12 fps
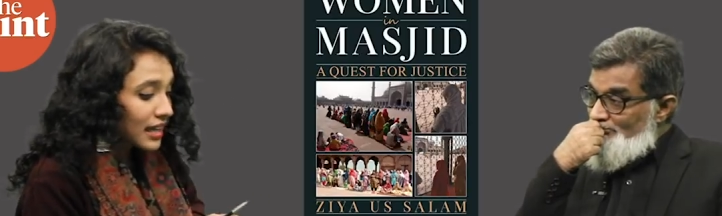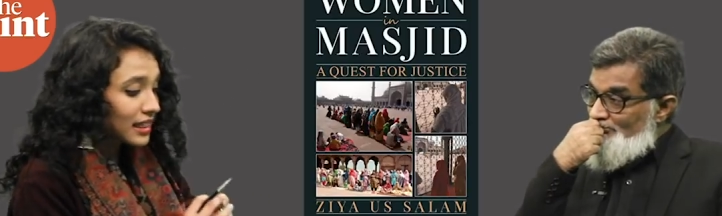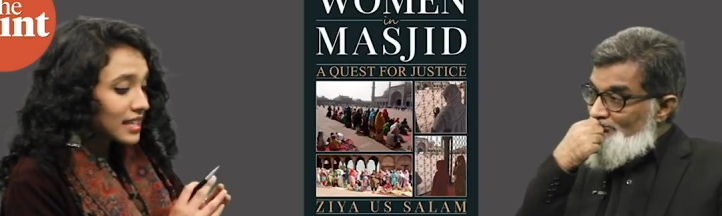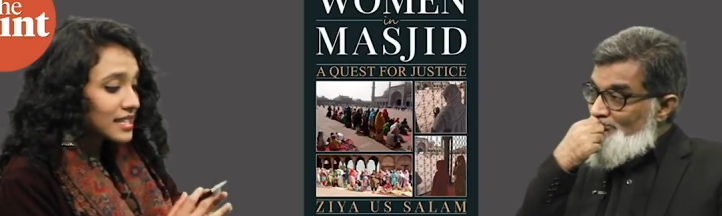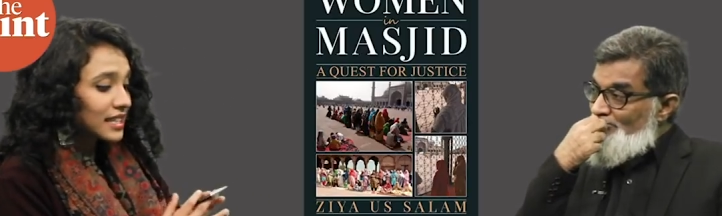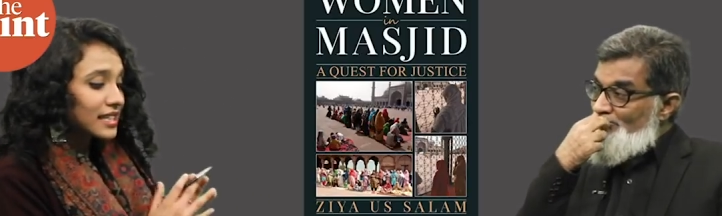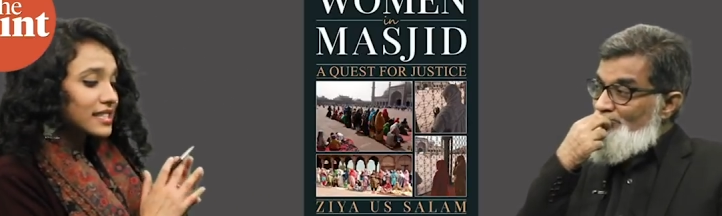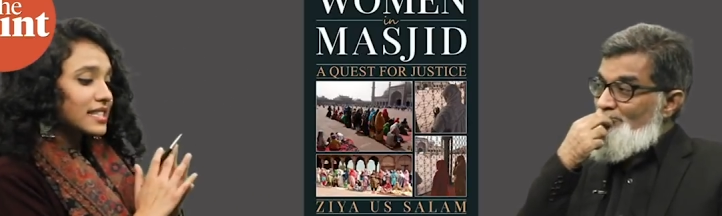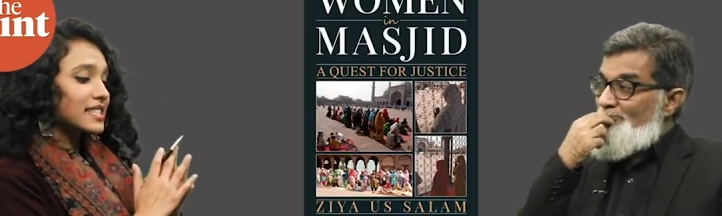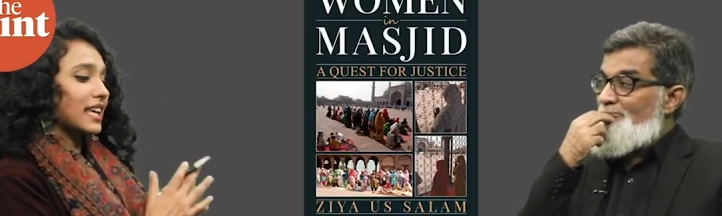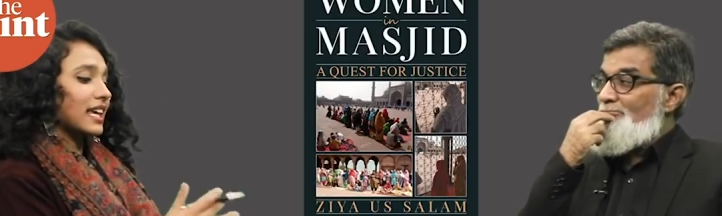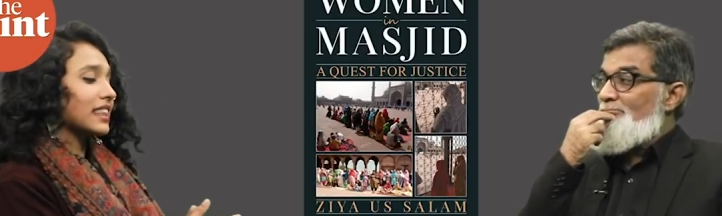Speaker 1: This is
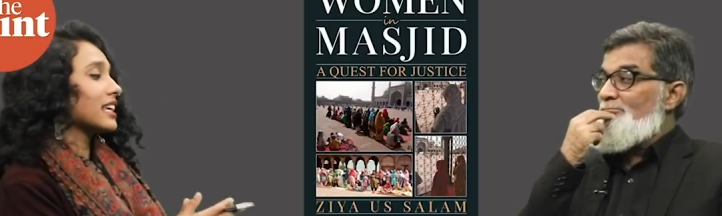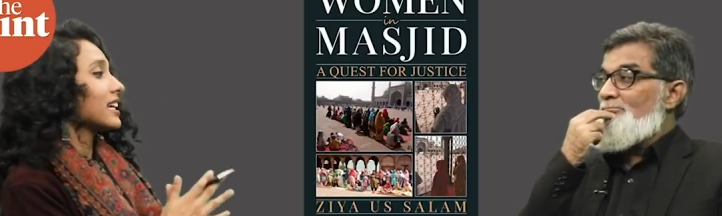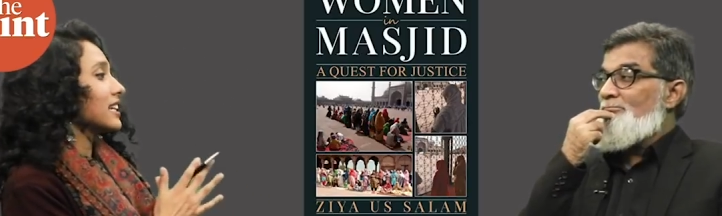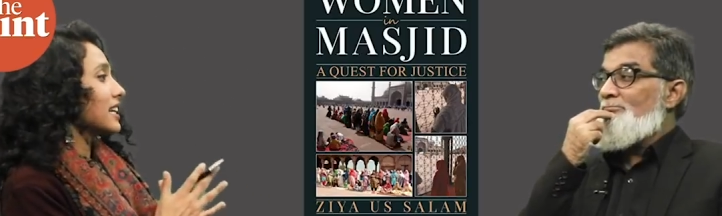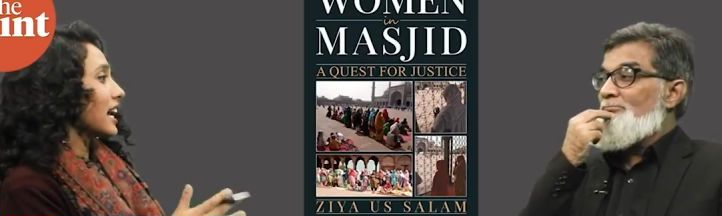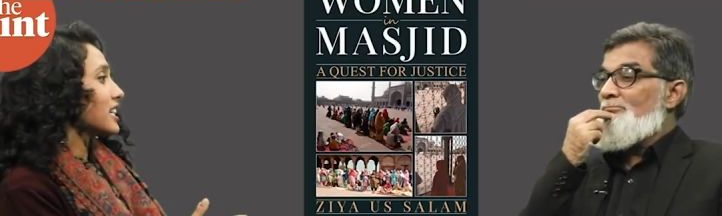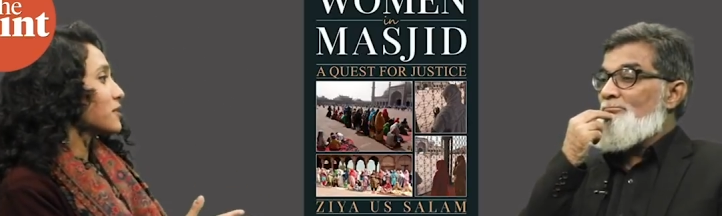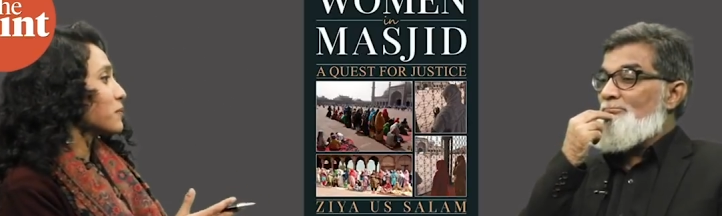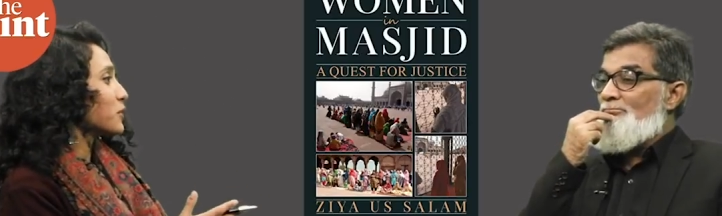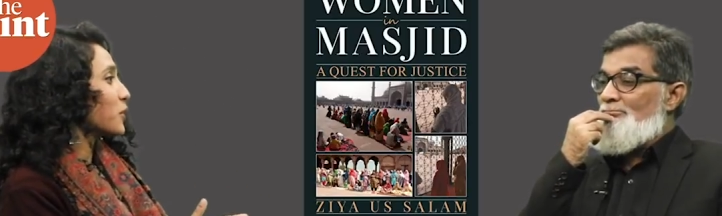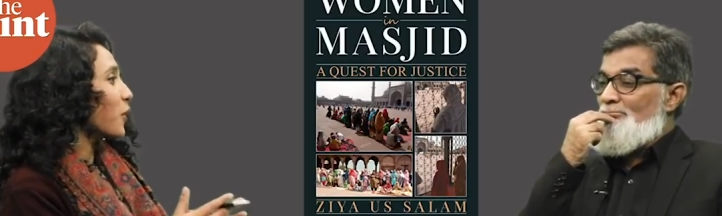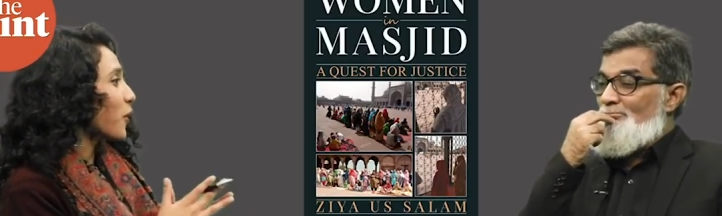a scathing
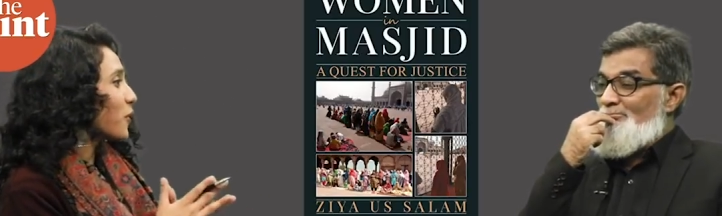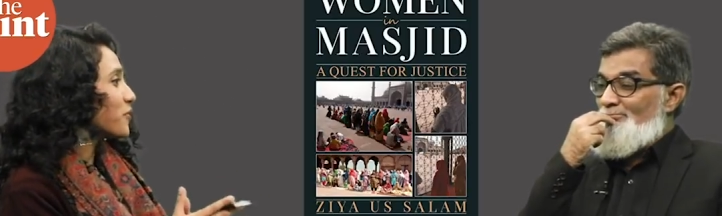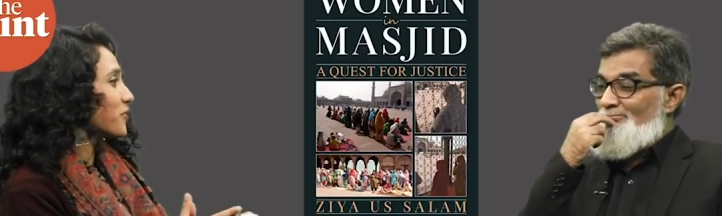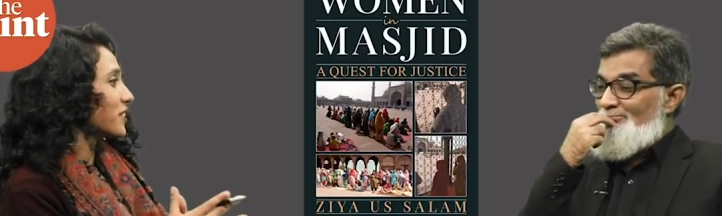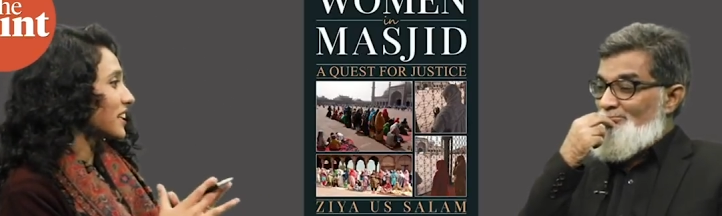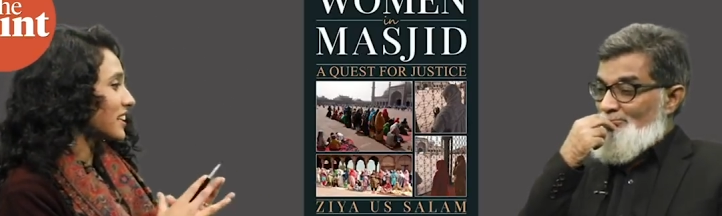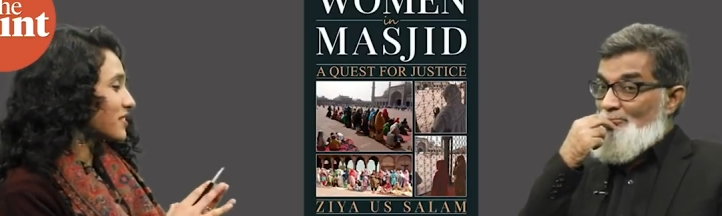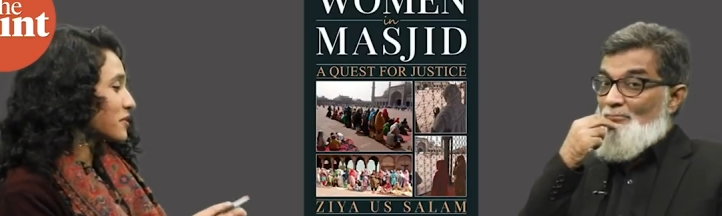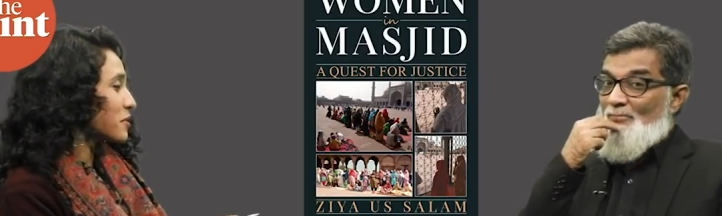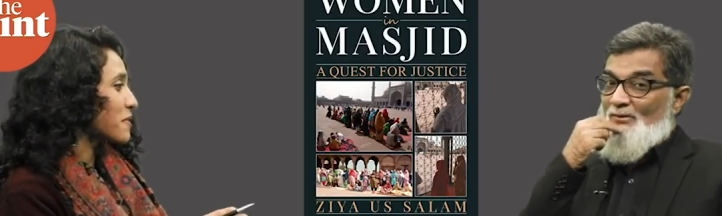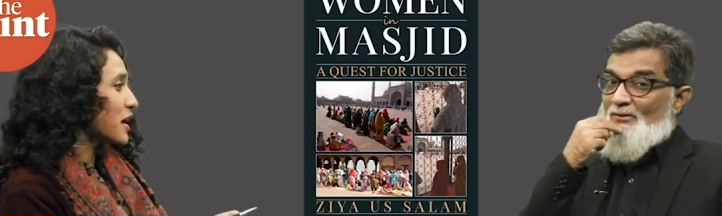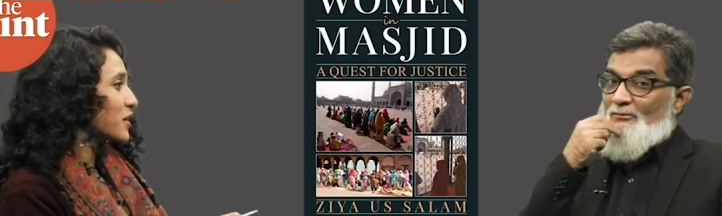indictment of
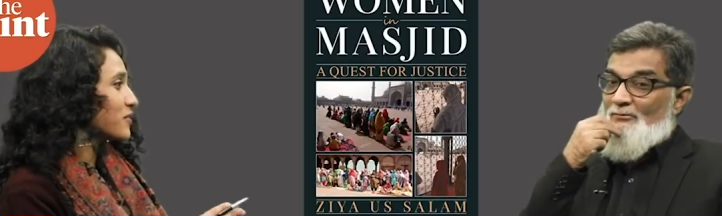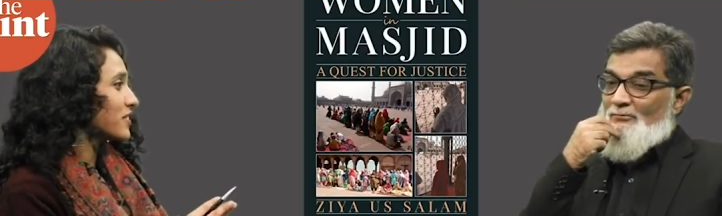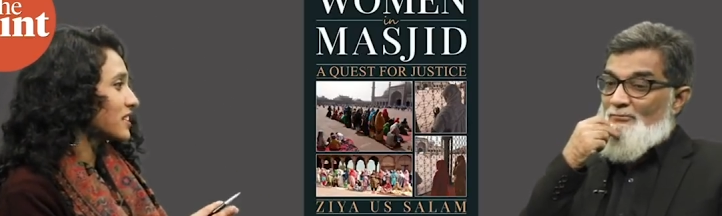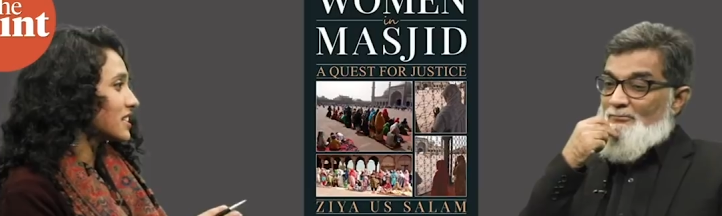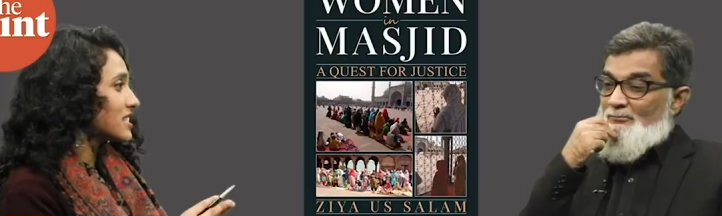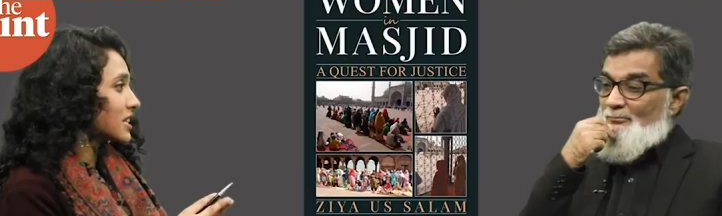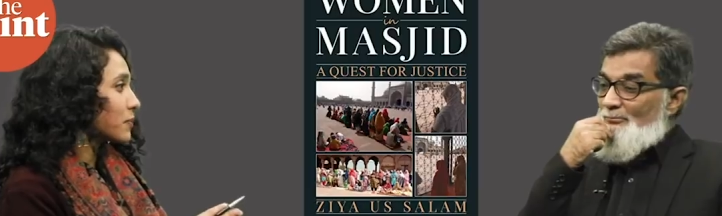the men of Indian